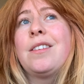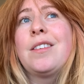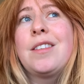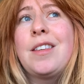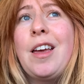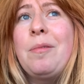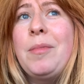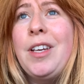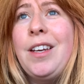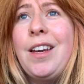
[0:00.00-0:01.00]
send
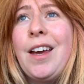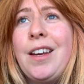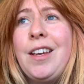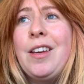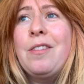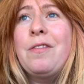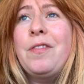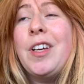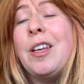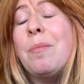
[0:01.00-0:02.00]
me any
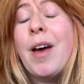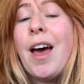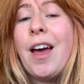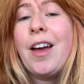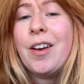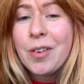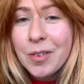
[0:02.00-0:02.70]
feedback,